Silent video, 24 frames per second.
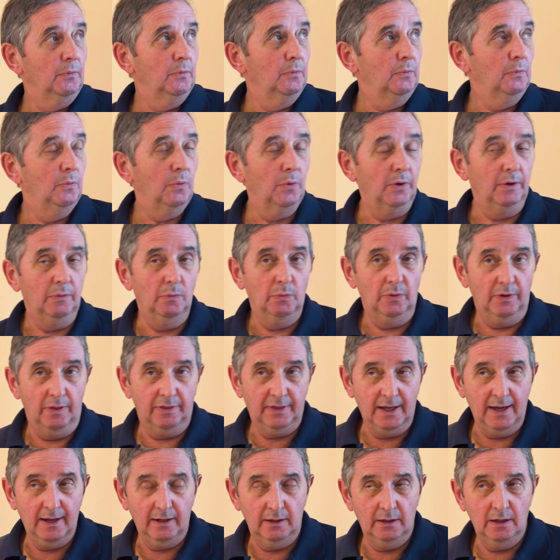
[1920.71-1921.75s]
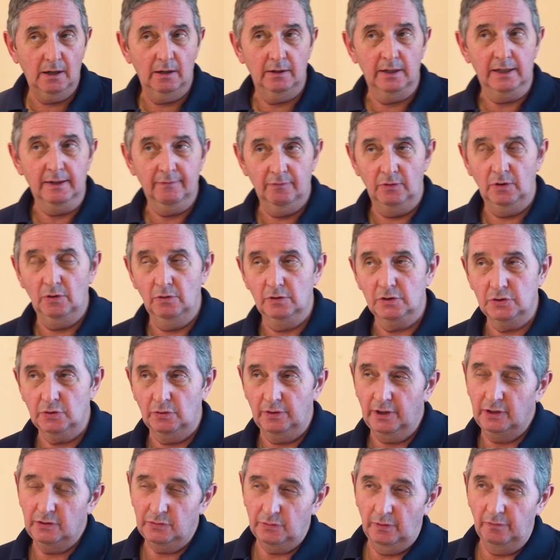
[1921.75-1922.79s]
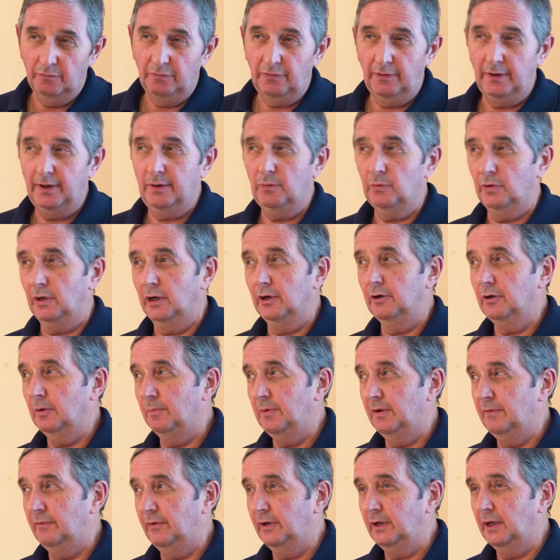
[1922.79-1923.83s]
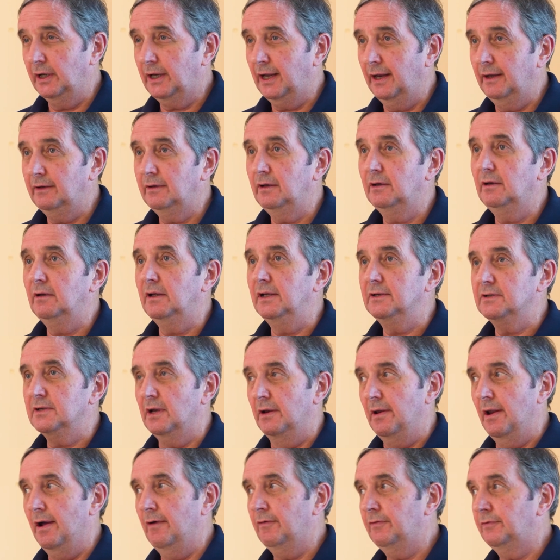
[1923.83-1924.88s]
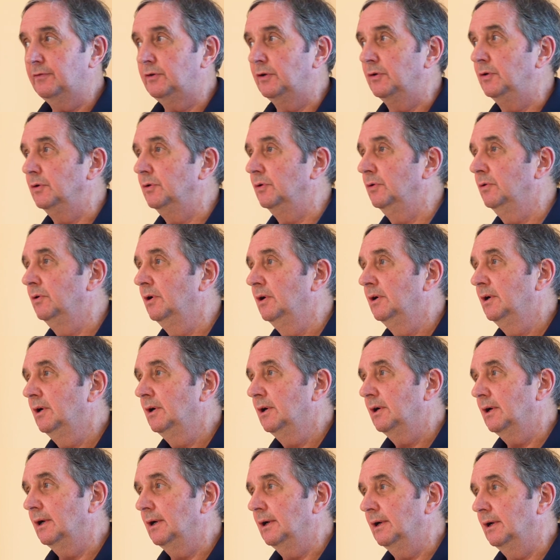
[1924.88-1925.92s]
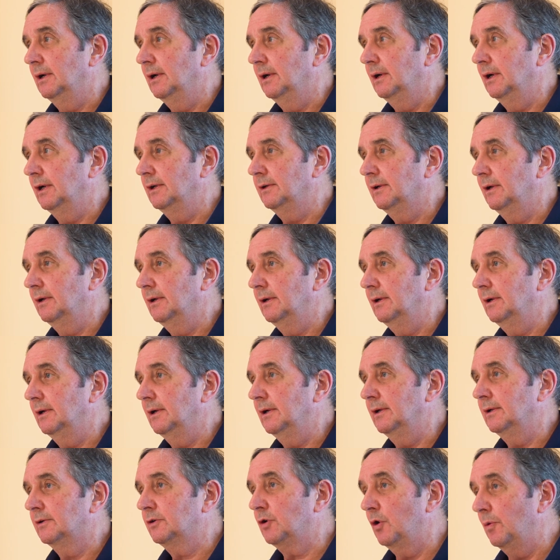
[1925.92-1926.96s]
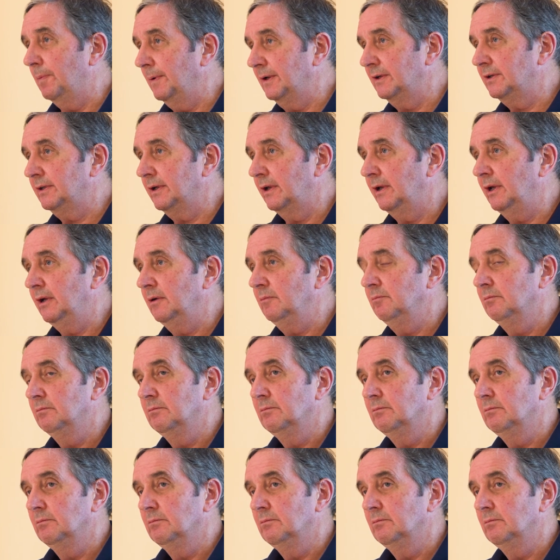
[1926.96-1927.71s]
With that done, even though it's only to inferred with a little bit of indicated, it's enough to do a scoping study.